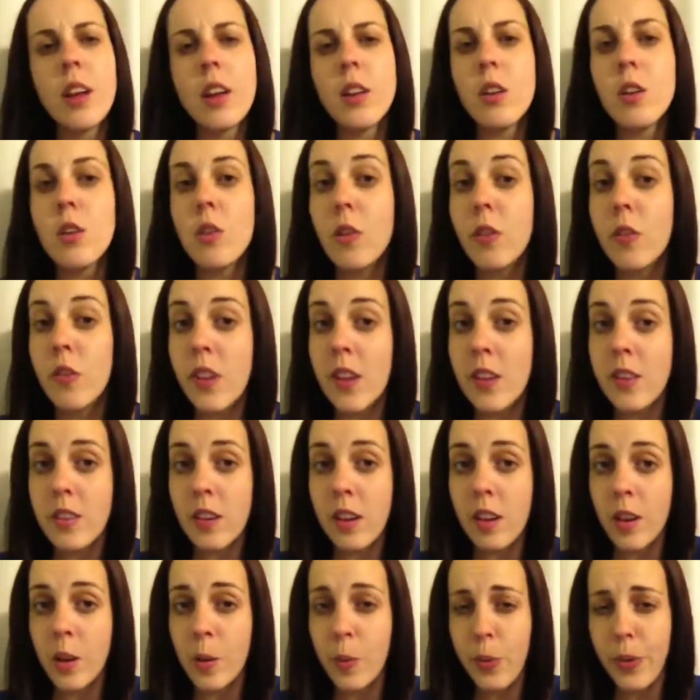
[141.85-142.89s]
I don't know if that's how
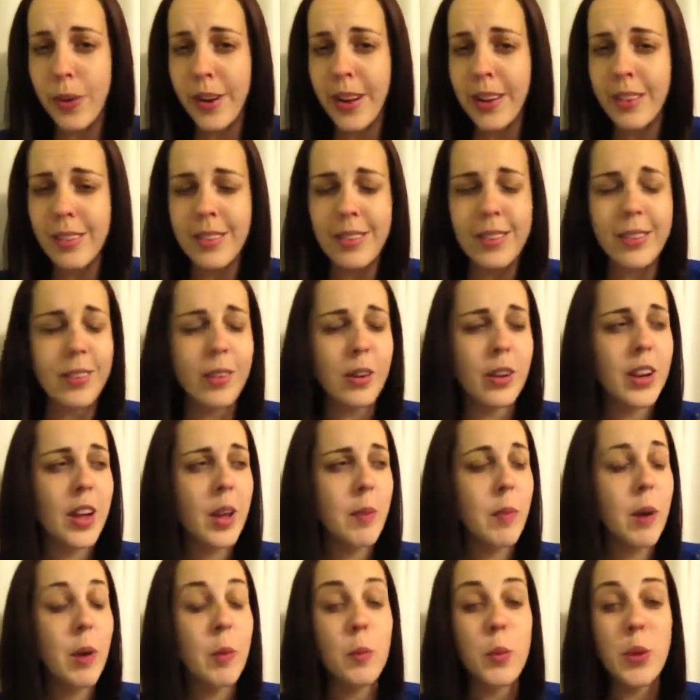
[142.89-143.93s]
you pronounce his
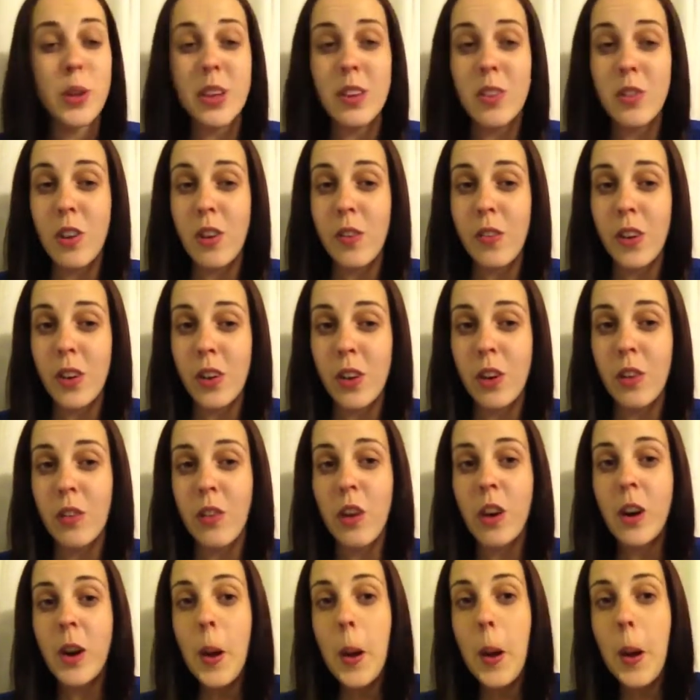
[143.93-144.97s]
surname. I'm really sorry if I got it
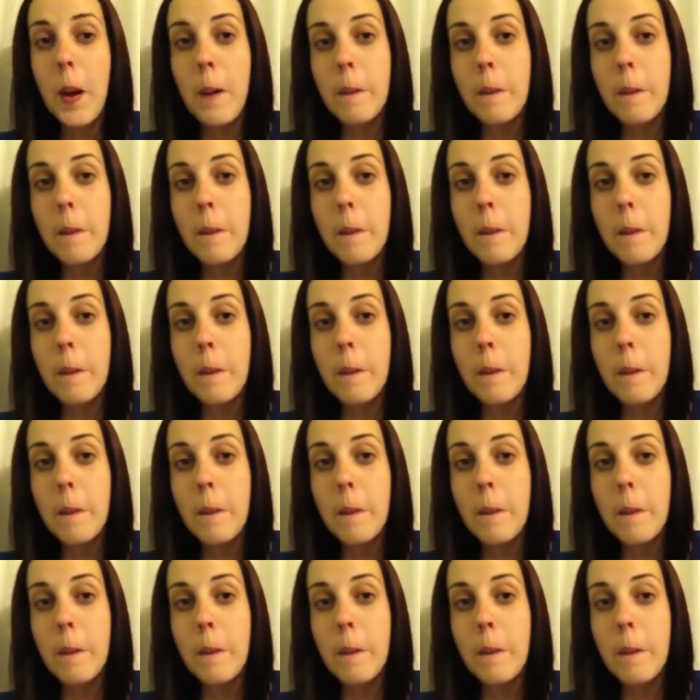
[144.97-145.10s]
wrong.